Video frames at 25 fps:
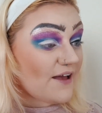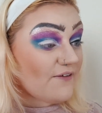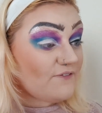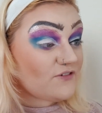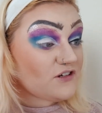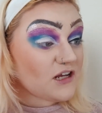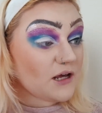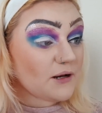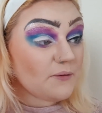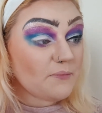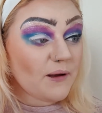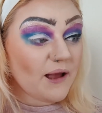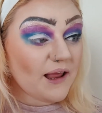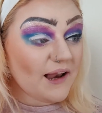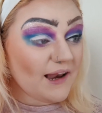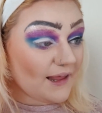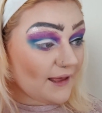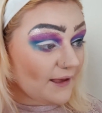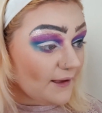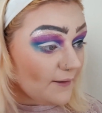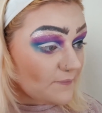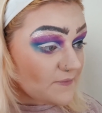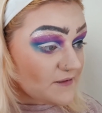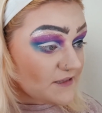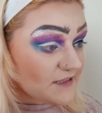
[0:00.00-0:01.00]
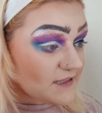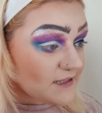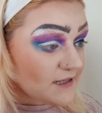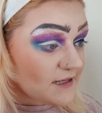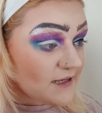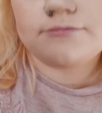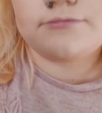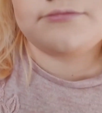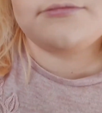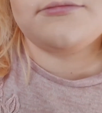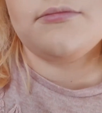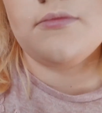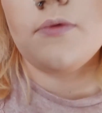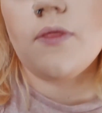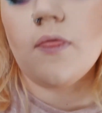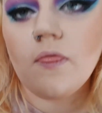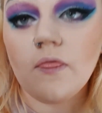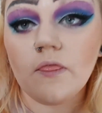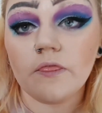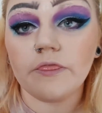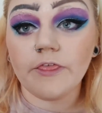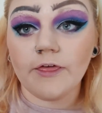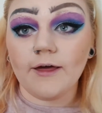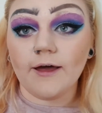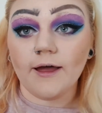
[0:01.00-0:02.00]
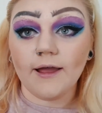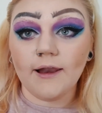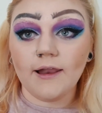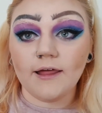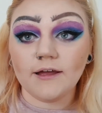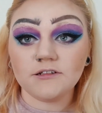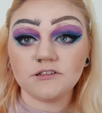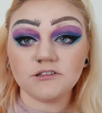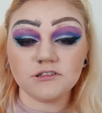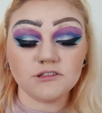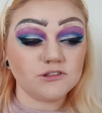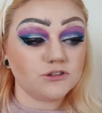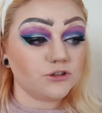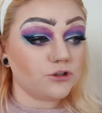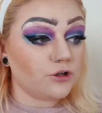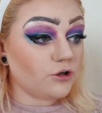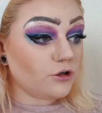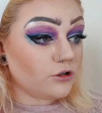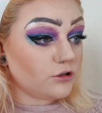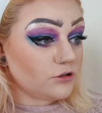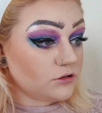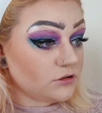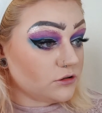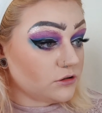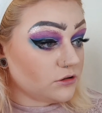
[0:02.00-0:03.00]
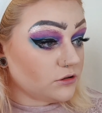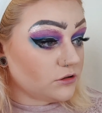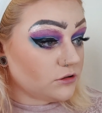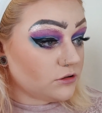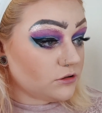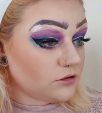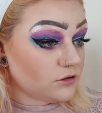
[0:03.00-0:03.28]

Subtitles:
I've done my lips. The eyelashes are on.